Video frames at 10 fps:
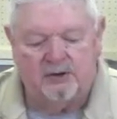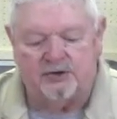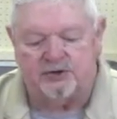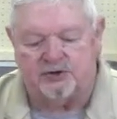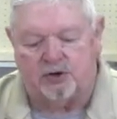
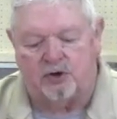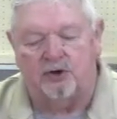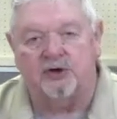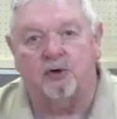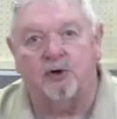this is
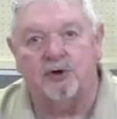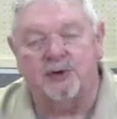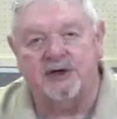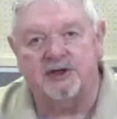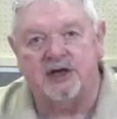called a
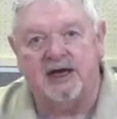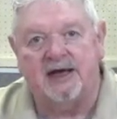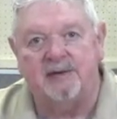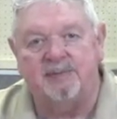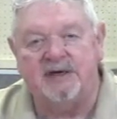quarter inch
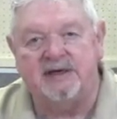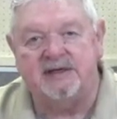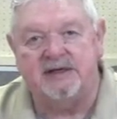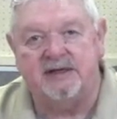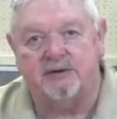
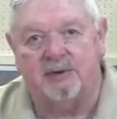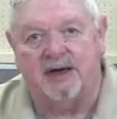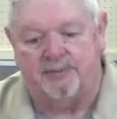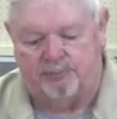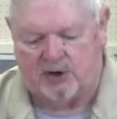NPT
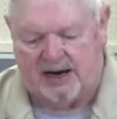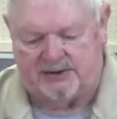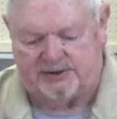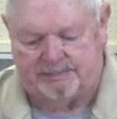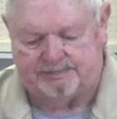thread
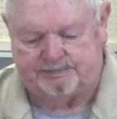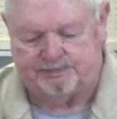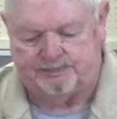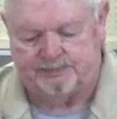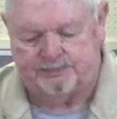brass.
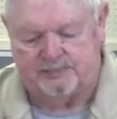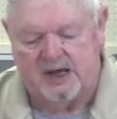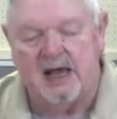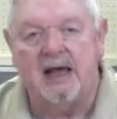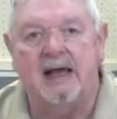
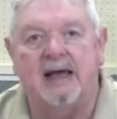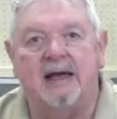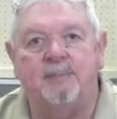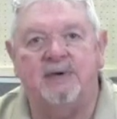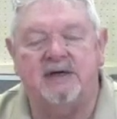
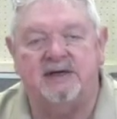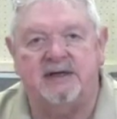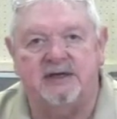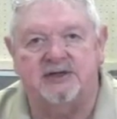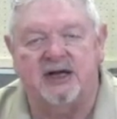
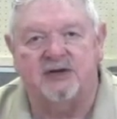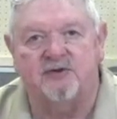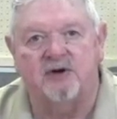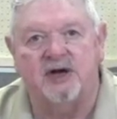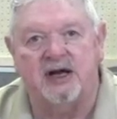NPT stands
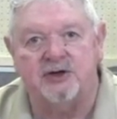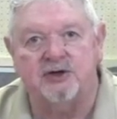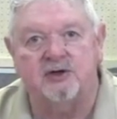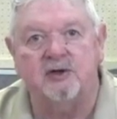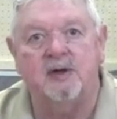for
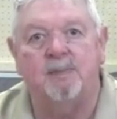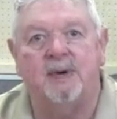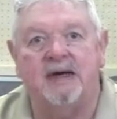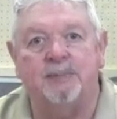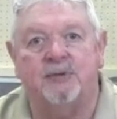National
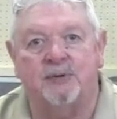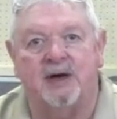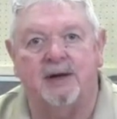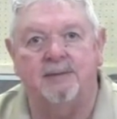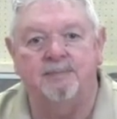Pipe
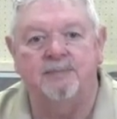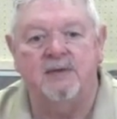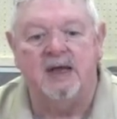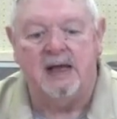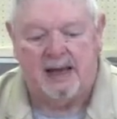Thread.
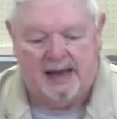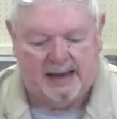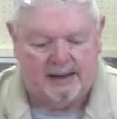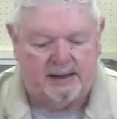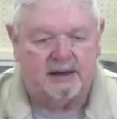
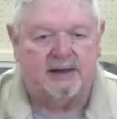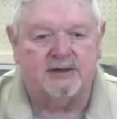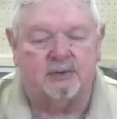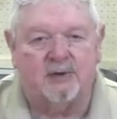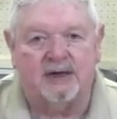And
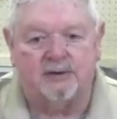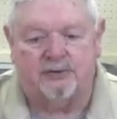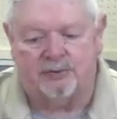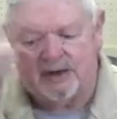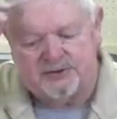unlike the regular
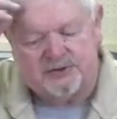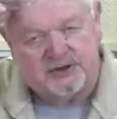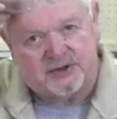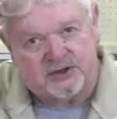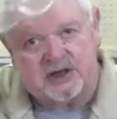threads,
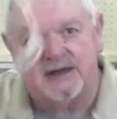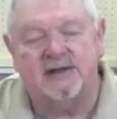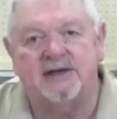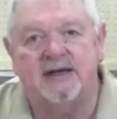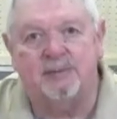this is
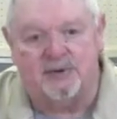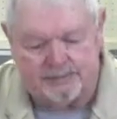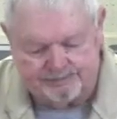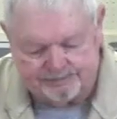slightly tapered